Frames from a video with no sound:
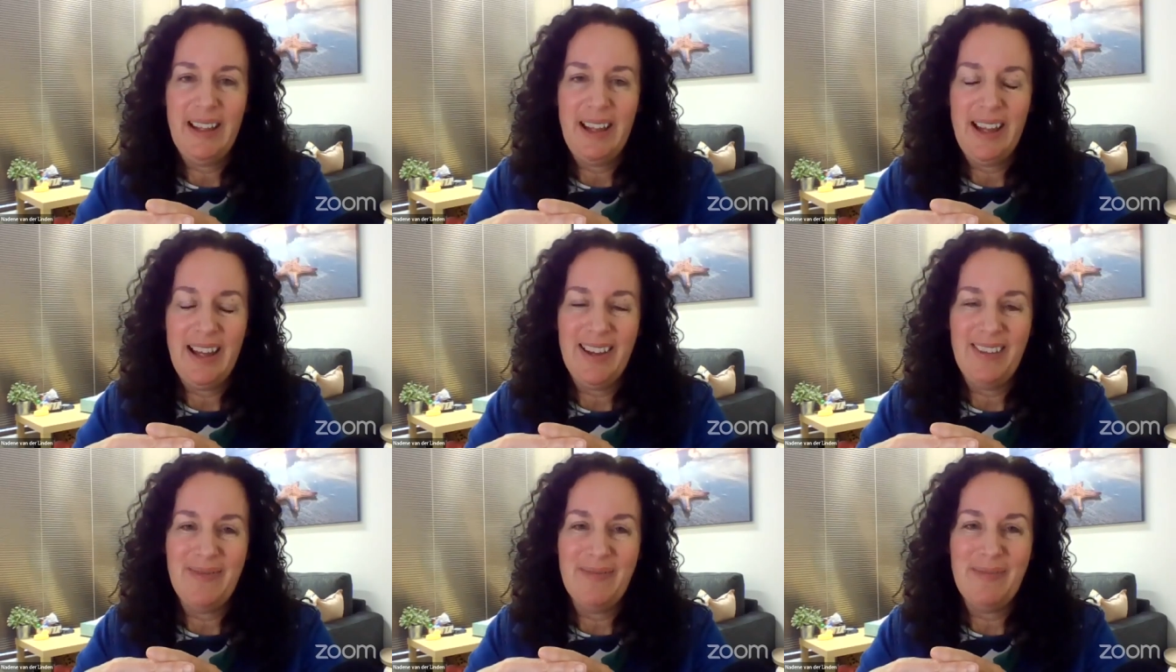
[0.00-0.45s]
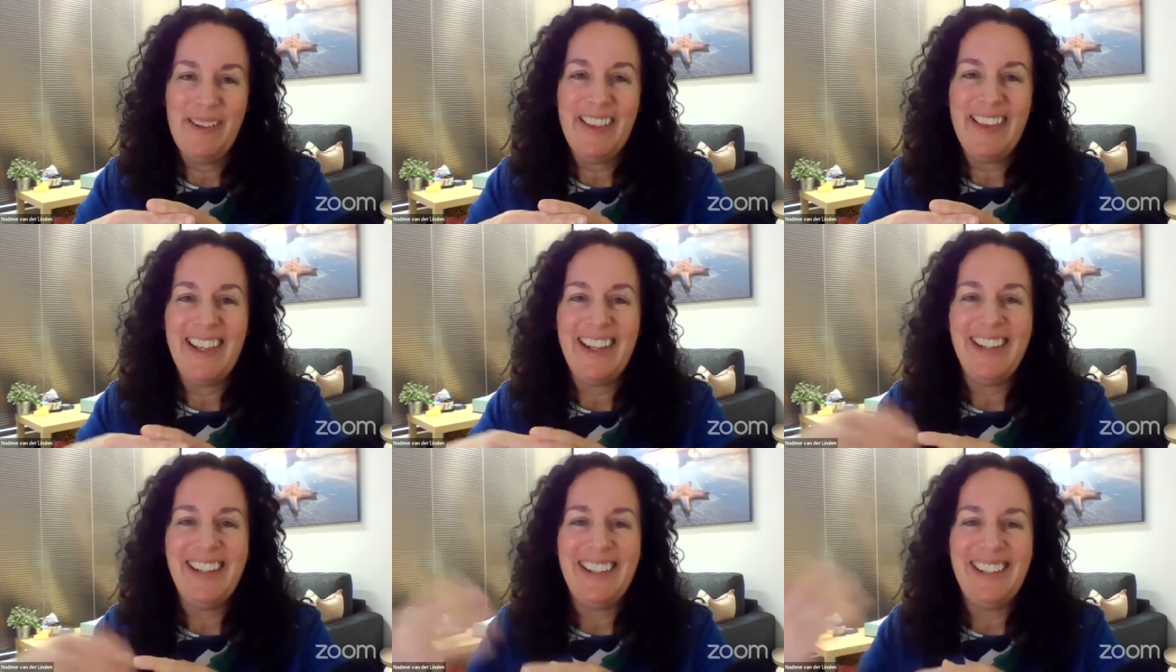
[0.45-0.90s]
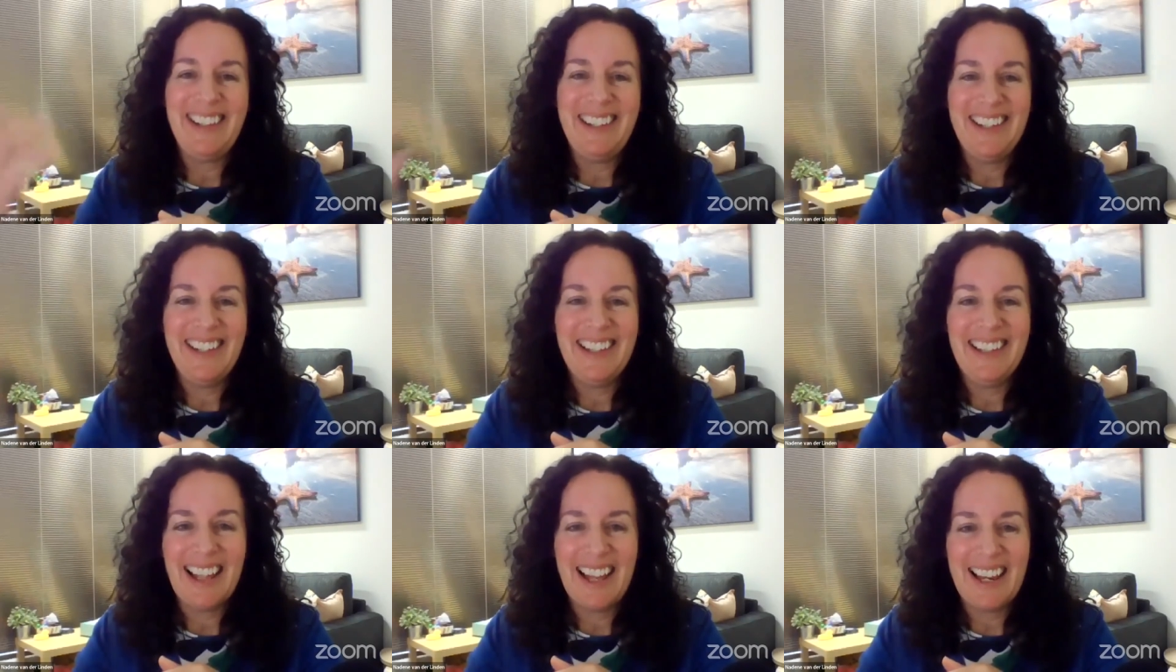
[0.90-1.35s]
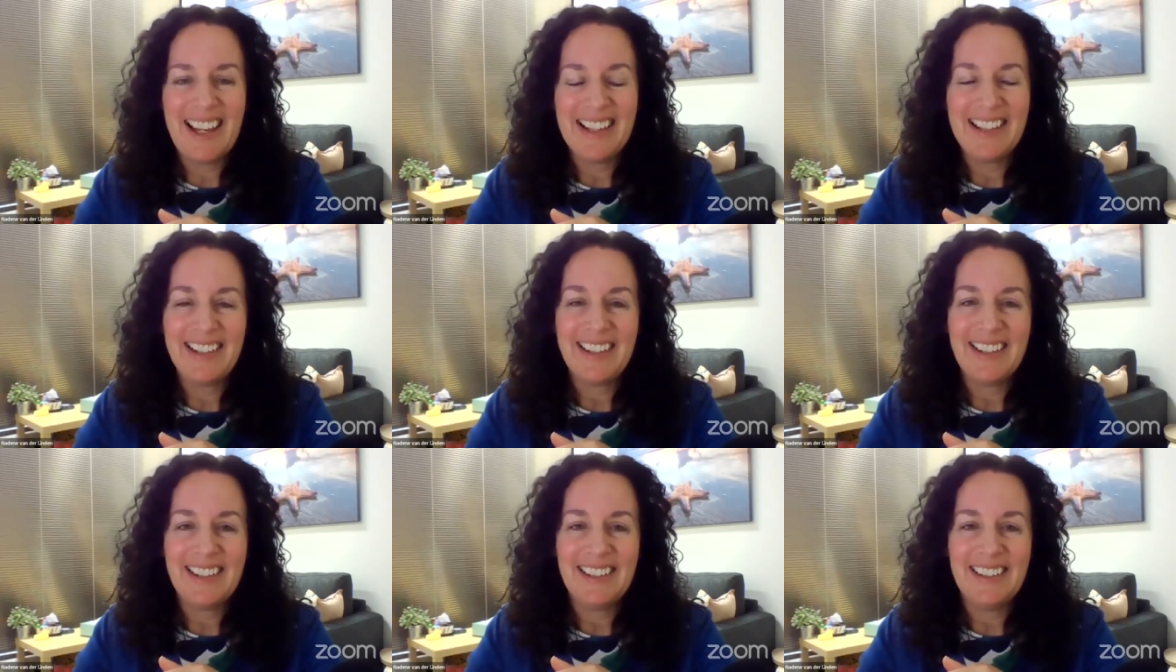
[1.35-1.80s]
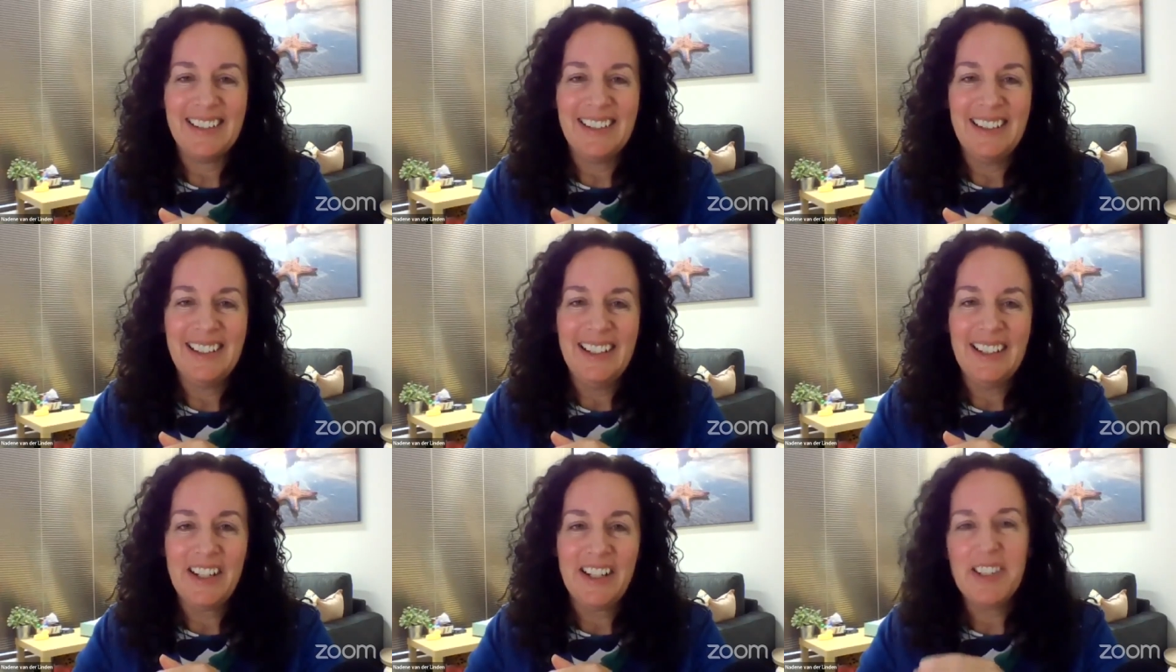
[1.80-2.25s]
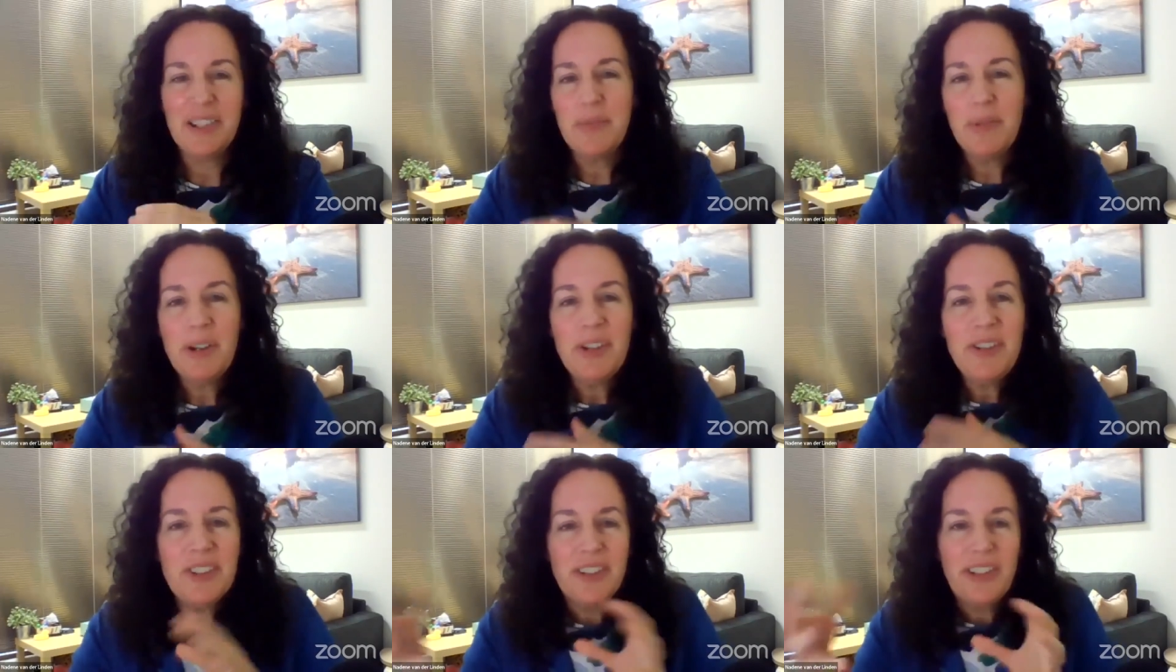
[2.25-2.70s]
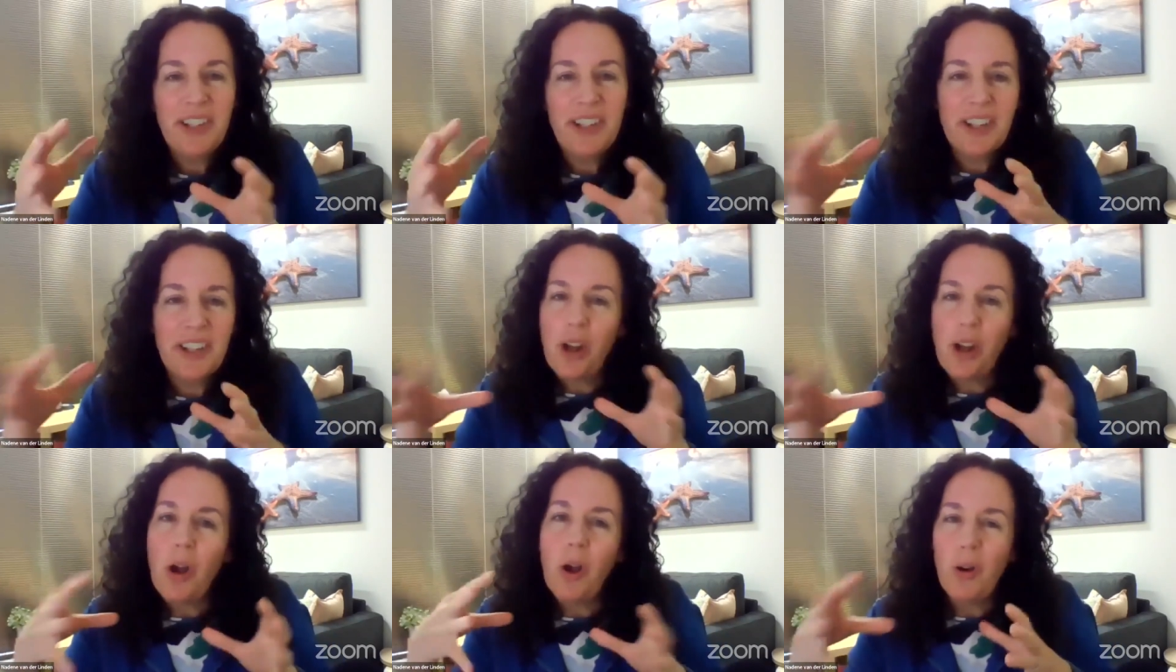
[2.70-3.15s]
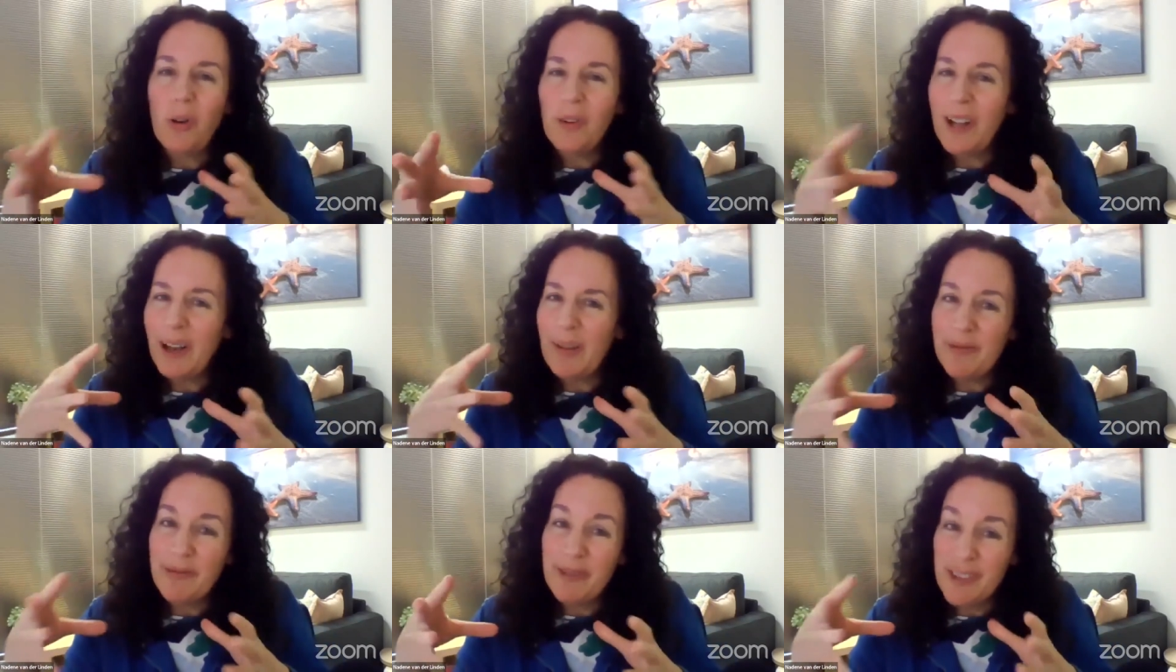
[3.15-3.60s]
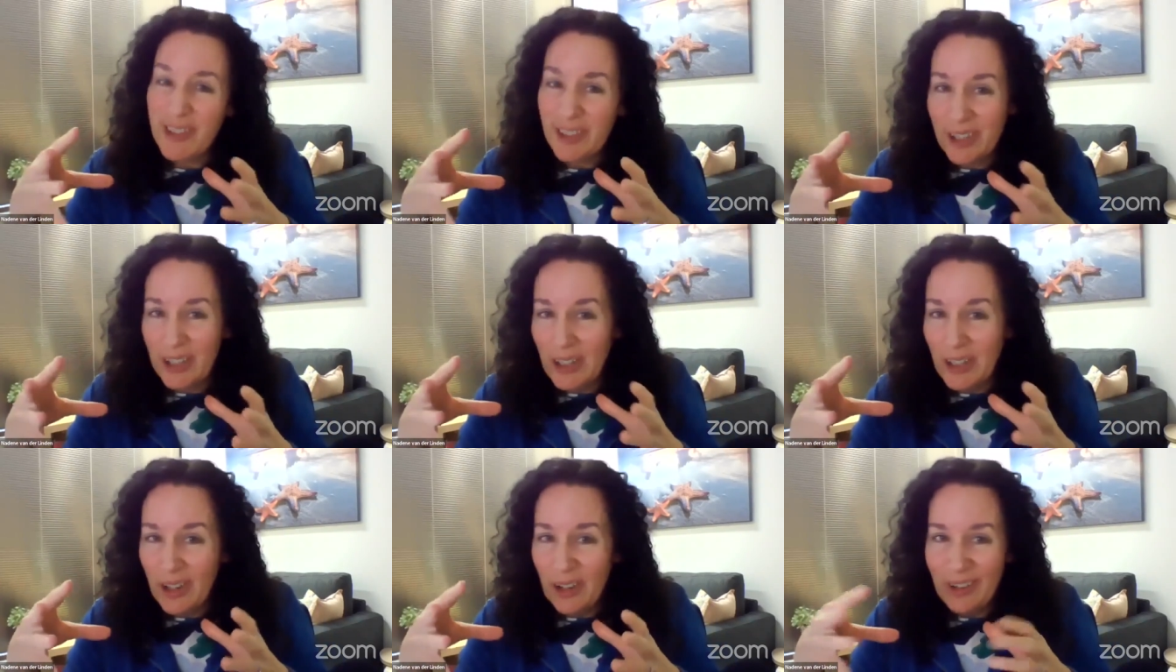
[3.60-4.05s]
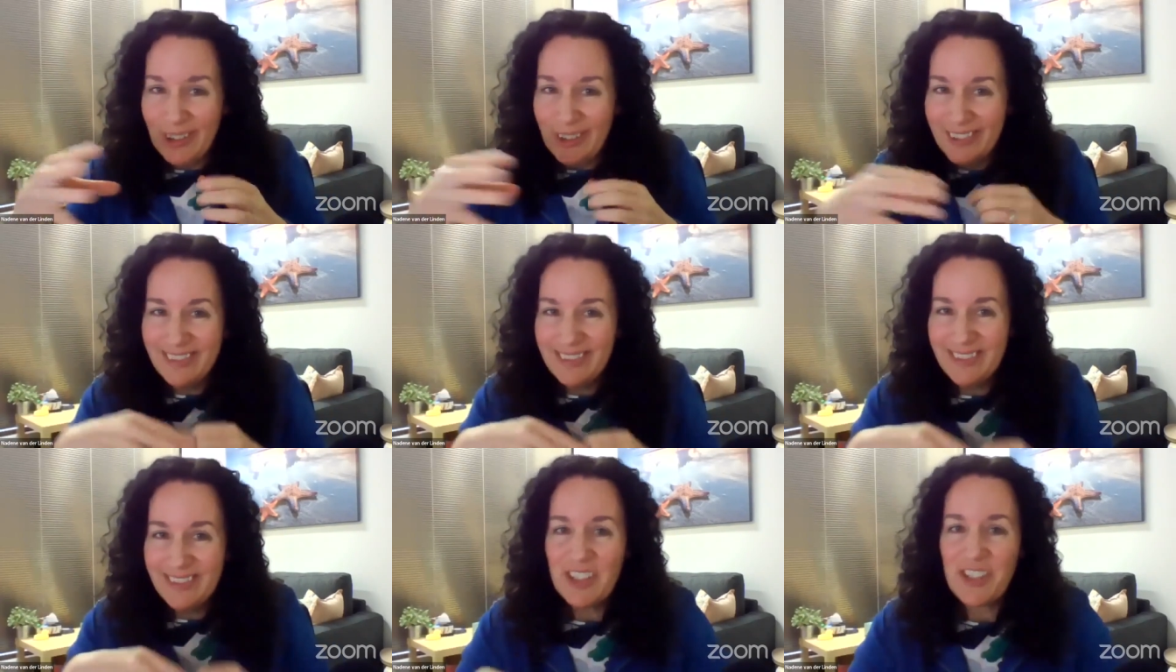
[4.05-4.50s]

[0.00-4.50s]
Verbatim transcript: um, but then a year later, because the mode's only going to hold up for so long, yes.